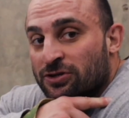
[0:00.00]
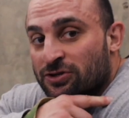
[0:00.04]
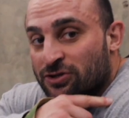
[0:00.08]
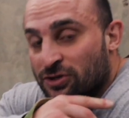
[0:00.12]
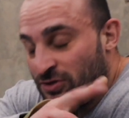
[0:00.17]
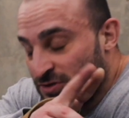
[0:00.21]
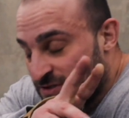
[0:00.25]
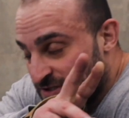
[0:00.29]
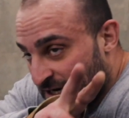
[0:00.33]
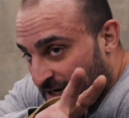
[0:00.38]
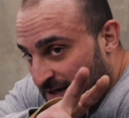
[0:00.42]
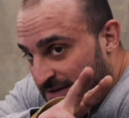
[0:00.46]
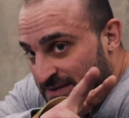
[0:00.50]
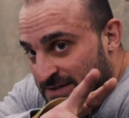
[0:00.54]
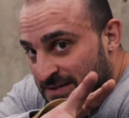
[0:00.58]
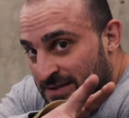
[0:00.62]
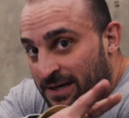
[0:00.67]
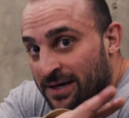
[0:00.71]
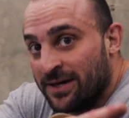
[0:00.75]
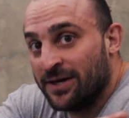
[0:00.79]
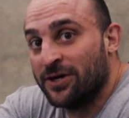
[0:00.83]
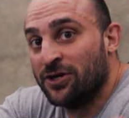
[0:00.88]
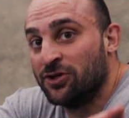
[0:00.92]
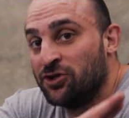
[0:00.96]
2
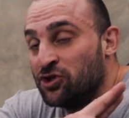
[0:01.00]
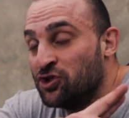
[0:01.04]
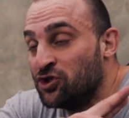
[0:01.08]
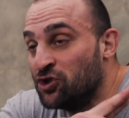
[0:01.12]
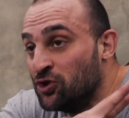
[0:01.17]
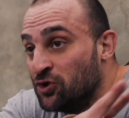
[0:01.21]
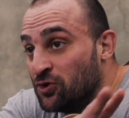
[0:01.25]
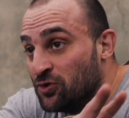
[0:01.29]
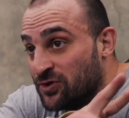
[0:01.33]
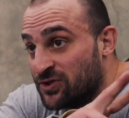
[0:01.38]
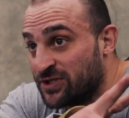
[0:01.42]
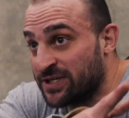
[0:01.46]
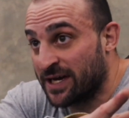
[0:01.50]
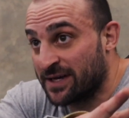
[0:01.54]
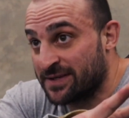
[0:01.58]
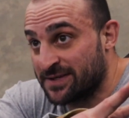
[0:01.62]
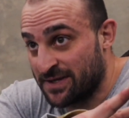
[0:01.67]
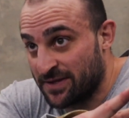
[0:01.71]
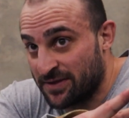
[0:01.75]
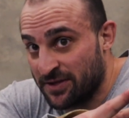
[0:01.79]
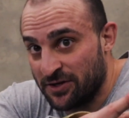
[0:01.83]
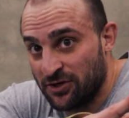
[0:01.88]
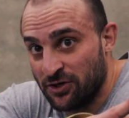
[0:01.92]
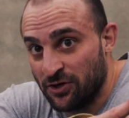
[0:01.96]
sets
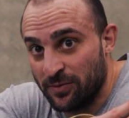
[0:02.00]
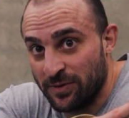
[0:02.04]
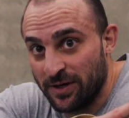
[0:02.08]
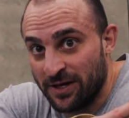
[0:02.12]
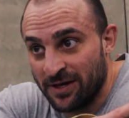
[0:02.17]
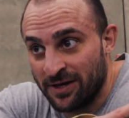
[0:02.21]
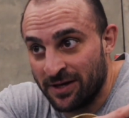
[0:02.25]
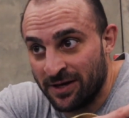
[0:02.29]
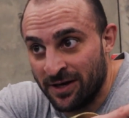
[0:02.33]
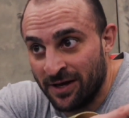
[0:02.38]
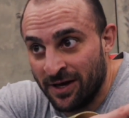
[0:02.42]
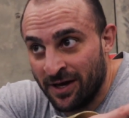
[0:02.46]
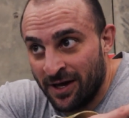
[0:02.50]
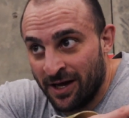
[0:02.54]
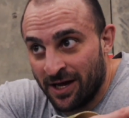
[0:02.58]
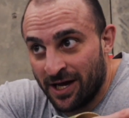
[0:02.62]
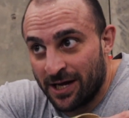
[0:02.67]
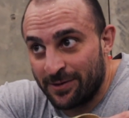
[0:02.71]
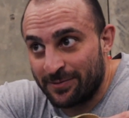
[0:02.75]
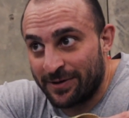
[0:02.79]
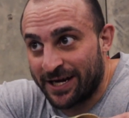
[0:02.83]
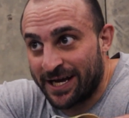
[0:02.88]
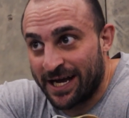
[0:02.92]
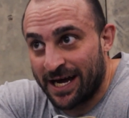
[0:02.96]
on the newbie,
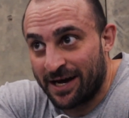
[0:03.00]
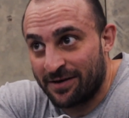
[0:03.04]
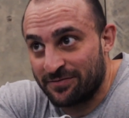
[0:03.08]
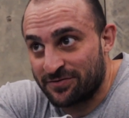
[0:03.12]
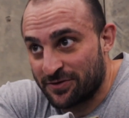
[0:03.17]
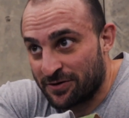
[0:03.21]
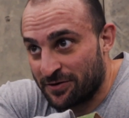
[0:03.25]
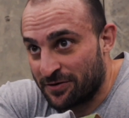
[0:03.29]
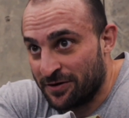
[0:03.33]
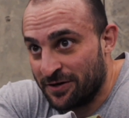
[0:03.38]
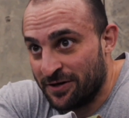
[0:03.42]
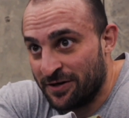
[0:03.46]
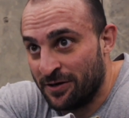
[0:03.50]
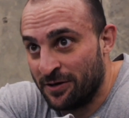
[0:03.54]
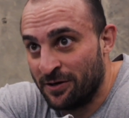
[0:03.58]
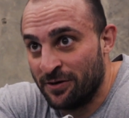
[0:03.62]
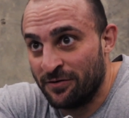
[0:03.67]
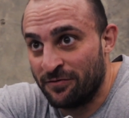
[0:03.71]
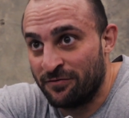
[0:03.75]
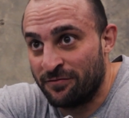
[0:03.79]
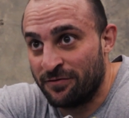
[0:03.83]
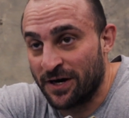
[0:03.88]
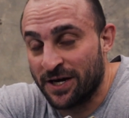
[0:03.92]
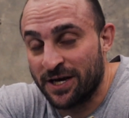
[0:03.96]
and my calves are
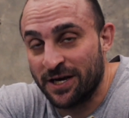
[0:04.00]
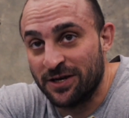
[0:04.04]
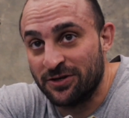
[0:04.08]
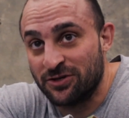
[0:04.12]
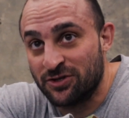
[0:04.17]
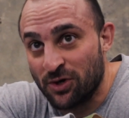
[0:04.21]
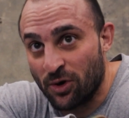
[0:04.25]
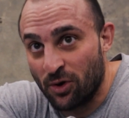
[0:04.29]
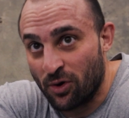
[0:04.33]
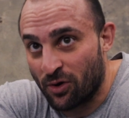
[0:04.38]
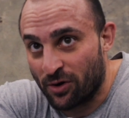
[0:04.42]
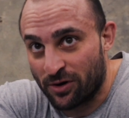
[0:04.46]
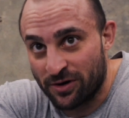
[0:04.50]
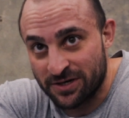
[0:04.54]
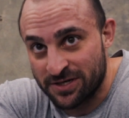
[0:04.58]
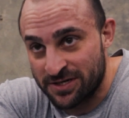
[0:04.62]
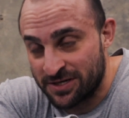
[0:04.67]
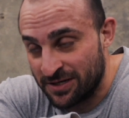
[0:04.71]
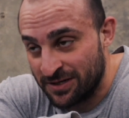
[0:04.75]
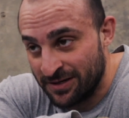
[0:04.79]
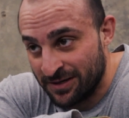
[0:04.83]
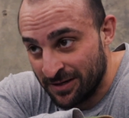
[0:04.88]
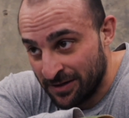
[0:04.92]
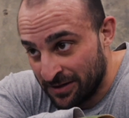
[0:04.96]
fucking
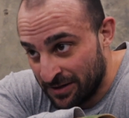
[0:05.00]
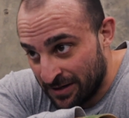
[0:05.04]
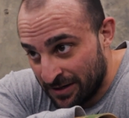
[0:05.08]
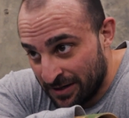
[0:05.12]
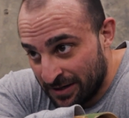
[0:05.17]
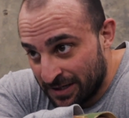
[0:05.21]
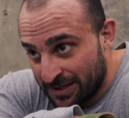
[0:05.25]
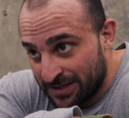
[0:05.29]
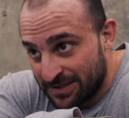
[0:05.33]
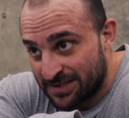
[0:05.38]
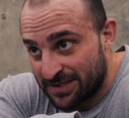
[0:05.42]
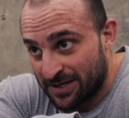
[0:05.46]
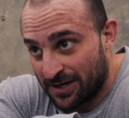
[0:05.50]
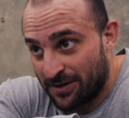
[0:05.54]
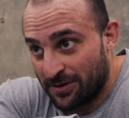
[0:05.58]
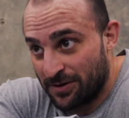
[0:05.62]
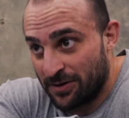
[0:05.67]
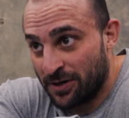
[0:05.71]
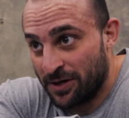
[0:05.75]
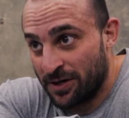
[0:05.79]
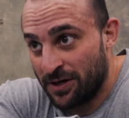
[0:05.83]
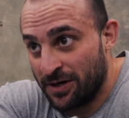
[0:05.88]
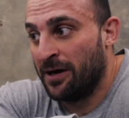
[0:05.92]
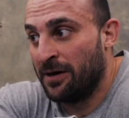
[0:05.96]
torched. So
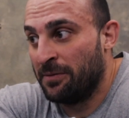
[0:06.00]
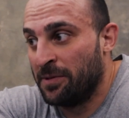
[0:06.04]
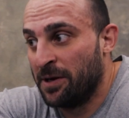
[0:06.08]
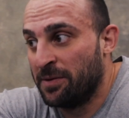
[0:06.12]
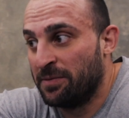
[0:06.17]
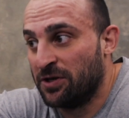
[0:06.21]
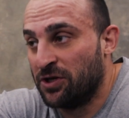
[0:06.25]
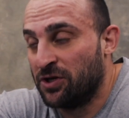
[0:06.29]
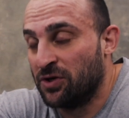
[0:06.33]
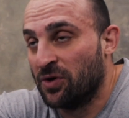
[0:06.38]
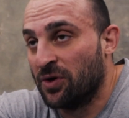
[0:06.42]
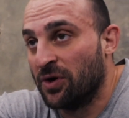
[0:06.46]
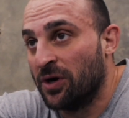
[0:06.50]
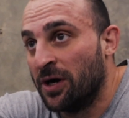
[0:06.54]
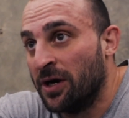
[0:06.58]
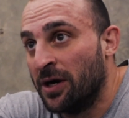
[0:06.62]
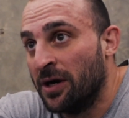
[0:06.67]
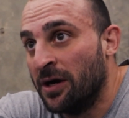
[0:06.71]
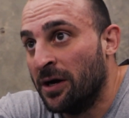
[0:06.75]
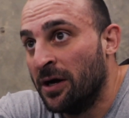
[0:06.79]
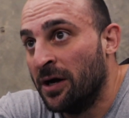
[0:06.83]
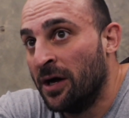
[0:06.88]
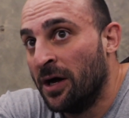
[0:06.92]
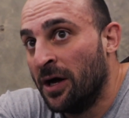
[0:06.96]
maybe do
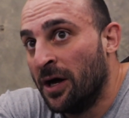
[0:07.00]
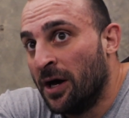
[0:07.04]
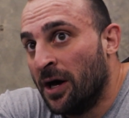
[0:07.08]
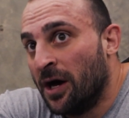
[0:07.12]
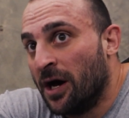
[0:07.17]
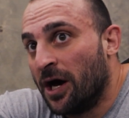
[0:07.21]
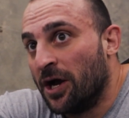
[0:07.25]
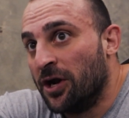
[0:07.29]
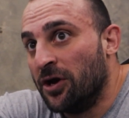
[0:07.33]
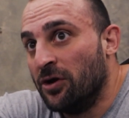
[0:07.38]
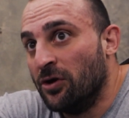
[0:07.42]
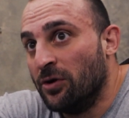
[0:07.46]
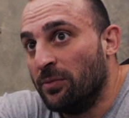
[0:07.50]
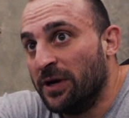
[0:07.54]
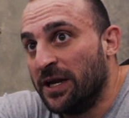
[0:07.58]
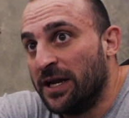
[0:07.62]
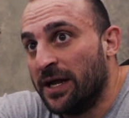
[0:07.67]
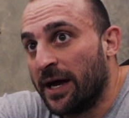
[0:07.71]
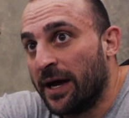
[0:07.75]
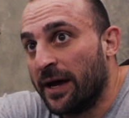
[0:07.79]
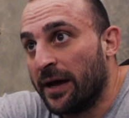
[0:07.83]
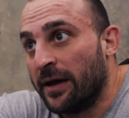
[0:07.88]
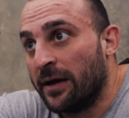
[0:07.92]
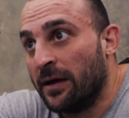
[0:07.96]
a newbie
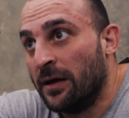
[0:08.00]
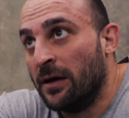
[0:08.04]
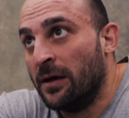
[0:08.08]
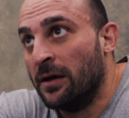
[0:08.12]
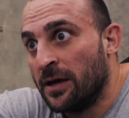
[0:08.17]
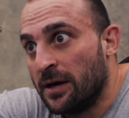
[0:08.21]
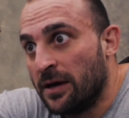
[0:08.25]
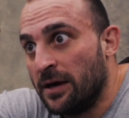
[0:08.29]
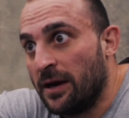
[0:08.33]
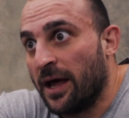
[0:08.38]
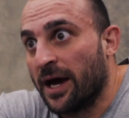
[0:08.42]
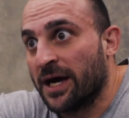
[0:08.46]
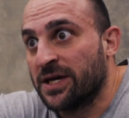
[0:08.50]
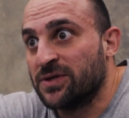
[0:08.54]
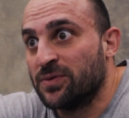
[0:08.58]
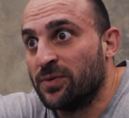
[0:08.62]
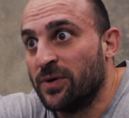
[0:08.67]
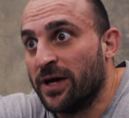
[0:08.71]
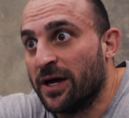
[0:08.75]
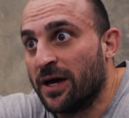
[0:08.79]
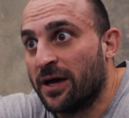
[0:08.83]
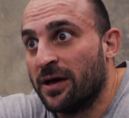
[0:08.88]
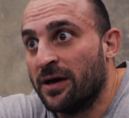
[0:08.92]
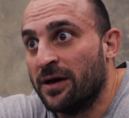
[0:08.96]
day next
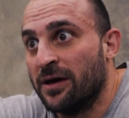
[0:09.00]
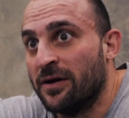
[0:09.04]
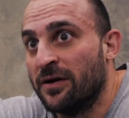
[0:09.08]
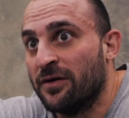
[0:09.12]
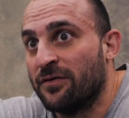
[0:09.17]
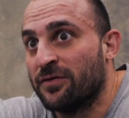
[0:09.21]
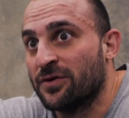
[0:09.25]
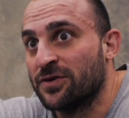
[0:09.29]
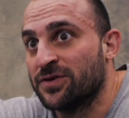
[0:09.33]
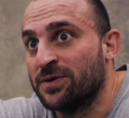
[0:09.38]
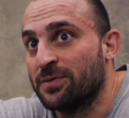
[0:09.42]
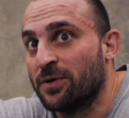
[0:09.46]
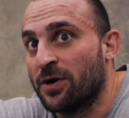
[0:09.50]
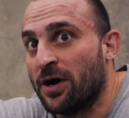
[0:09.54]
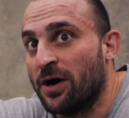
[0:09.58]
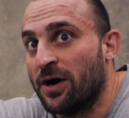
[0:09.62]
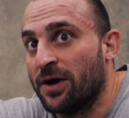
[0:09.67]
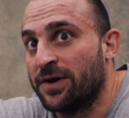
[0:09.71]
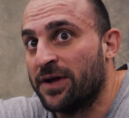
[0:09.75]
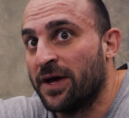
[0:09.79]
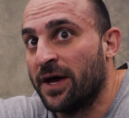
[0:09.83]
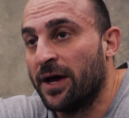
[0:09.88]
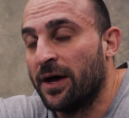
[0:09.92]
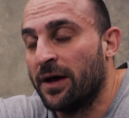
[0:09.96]
week for some
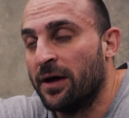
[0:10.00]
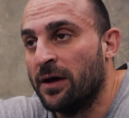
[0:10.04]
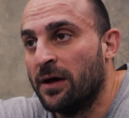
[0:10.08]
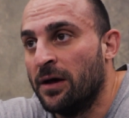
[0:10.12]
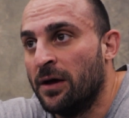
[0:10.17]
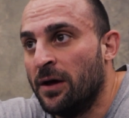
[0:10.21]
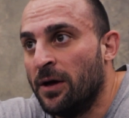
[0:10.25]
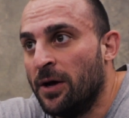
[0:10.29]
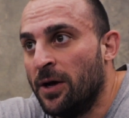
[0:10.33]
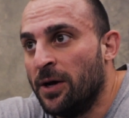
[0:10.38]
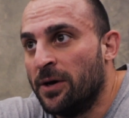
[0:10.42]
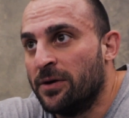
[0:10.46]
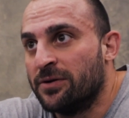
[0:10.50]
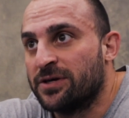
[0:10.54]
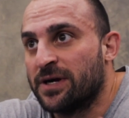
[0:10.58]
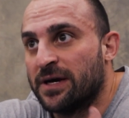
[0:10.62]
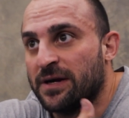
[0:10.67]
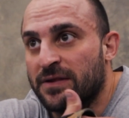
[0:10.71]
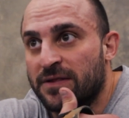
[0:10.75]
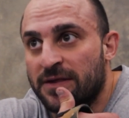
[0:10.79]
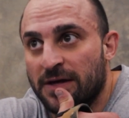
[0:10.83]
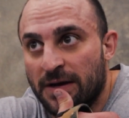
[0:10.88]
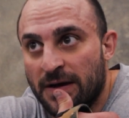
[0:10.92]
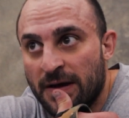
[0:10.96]
content. I'm
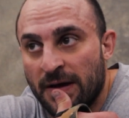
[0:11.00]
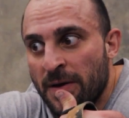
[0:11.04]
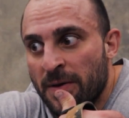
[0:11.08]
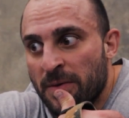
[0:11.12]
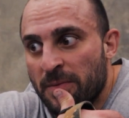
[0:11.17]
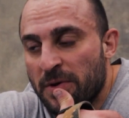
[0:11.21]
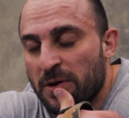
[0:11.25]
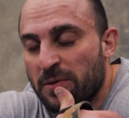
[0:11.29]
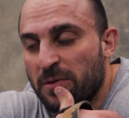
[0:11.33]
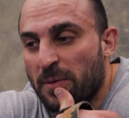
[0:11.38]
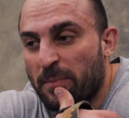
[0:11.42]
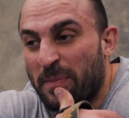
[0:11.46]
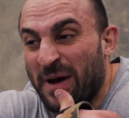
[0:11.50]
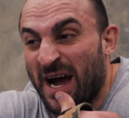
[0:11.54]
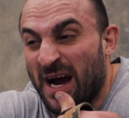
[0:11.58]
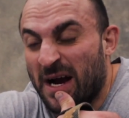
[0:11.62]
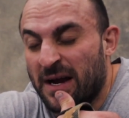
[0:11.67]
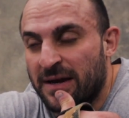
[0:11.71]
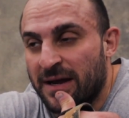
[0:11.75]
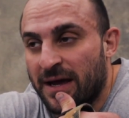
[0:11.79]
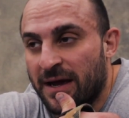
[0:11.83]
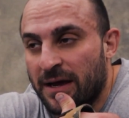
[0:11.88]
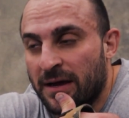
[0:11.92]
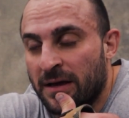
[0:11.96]
trying to think, maybe a back
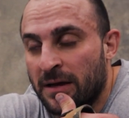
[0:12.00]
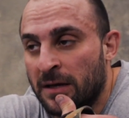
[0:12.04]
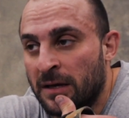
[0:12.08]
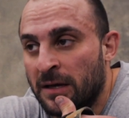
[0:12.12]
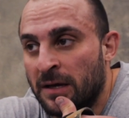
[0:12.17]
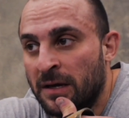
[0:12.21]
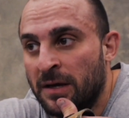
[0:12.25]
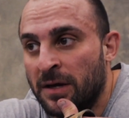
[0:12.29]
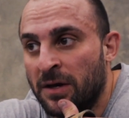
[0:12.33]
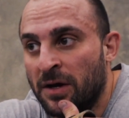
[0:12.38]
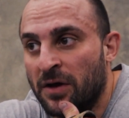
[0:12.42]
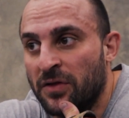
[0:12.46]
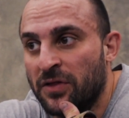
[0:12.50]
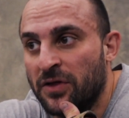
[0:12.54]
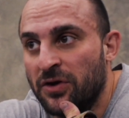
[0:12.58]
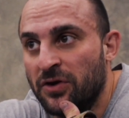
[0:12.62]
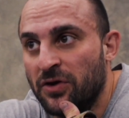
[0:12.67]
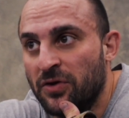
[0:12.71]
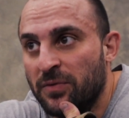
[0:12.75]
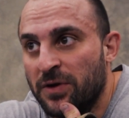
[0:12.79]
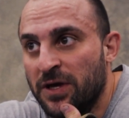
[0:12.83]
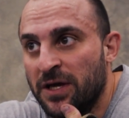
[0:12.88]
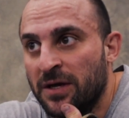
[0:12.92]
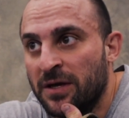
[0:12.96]
day on the
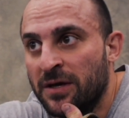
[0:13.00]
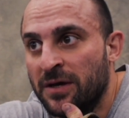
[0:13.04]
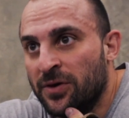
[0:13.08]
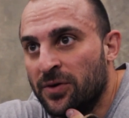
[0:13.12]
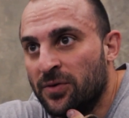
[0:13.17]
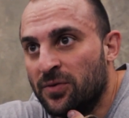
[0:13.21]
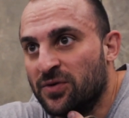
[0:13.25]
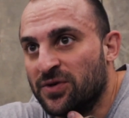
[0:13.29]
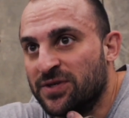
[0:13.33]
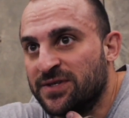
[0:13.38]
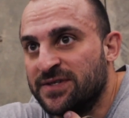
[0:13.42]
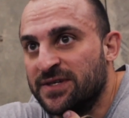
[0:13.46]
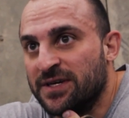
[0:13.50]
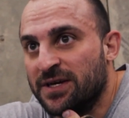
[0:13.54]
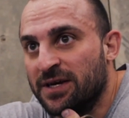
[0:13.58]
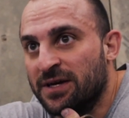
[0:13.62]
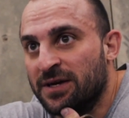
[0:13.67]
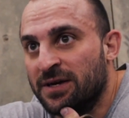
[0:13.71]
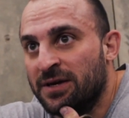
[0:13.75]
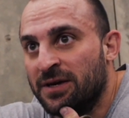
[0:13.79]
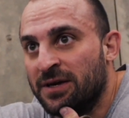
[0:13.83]
newbie, we'll see.